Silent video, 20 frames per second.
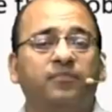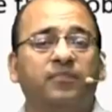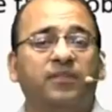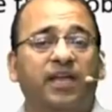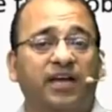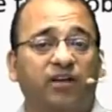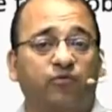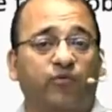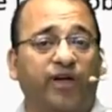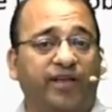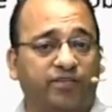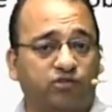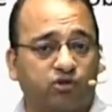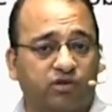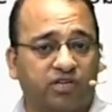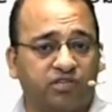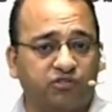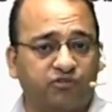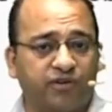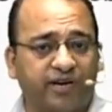it
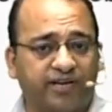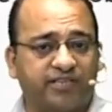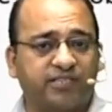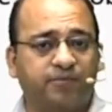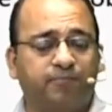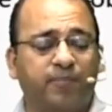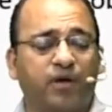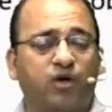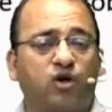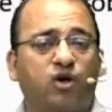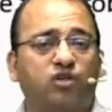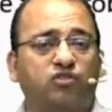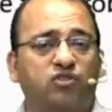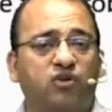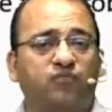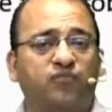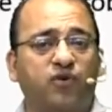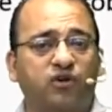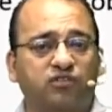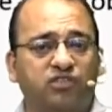vasoconstricts because
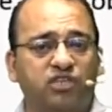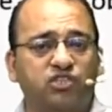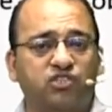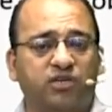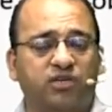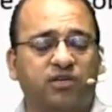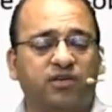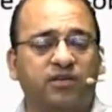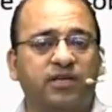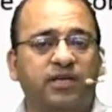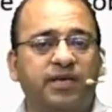of oxygen